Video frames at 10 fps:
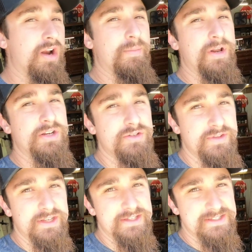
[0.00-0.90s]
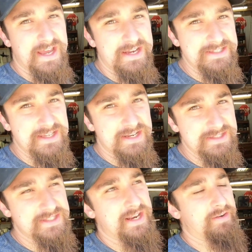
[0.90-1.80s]
I'm gonna do the exact
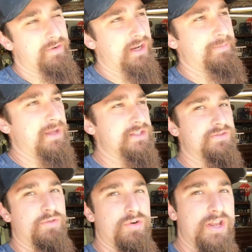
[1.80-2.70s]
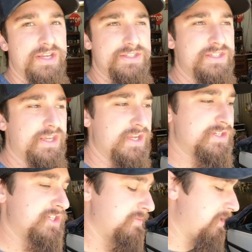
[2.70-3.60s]
settings that it recommends for an 18 gauge
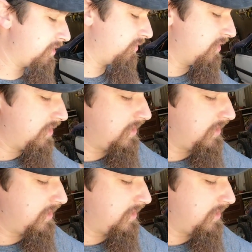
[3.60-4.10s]
sheet metal.